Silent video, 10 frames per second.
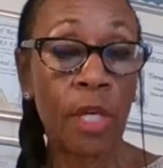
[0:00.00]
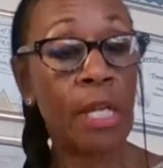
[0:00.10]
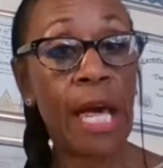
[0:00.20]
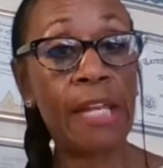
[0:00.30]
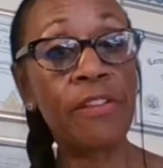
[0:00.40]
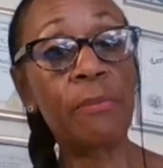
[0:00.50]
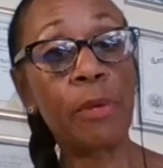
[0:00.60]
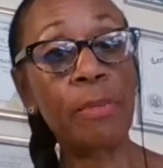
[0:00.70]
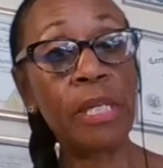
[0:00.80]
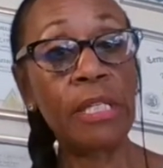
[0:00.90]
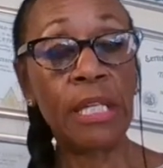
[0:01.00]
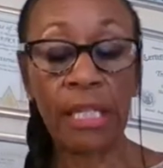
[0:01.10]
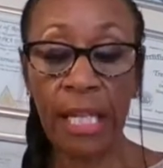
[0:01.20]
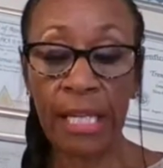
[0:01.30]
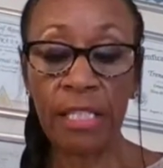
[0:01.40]
a lot of them are being
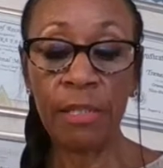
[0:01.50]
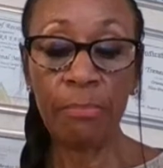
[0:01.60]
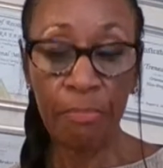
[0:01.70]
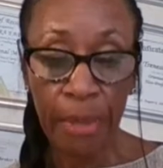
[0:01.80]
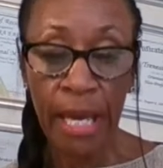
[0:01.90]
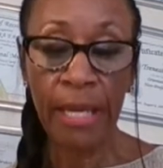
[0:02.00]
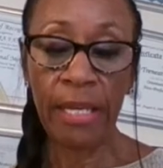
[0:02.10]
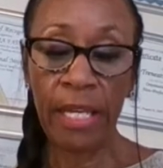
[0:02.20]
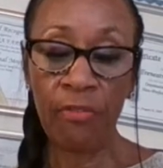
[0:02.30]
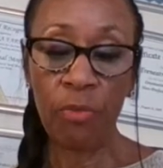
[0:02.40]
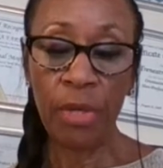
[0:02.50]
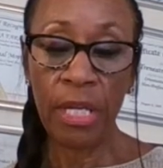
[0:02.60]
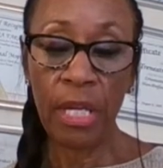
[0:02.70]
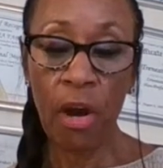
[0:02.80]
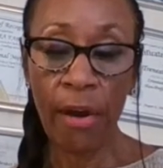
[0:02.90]
neglected. But if
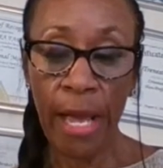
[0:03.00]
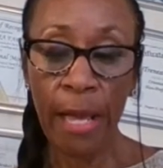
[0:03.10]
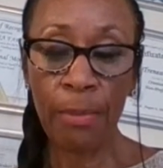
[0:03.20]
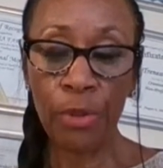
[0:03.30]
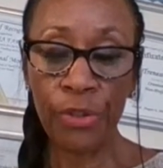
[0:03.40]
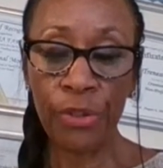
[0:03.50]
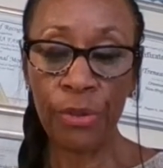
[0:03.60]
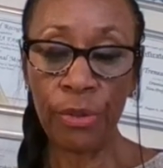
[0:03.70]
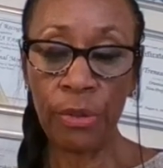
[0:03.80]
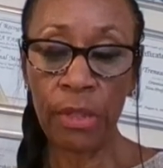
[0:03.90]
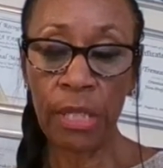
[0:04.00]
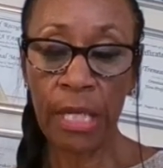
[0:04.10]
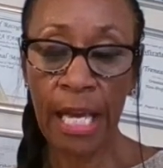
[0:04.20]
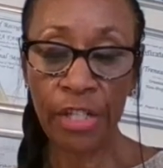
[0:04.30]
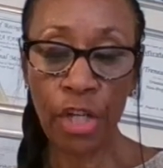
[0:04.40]
we are able to
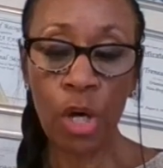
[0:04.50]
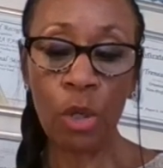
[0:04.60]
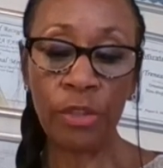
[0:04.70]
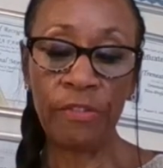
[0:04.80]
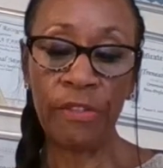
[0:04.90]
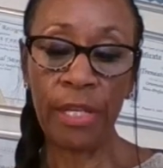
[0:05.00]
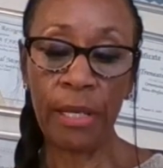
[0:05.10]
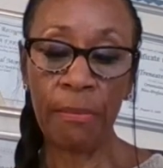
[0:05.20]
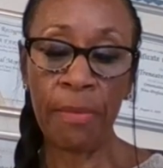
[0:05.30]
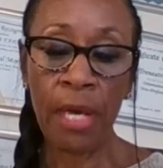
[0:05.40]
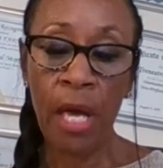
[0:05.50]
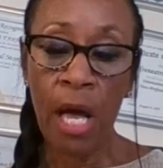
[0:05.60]
catch a hold of them,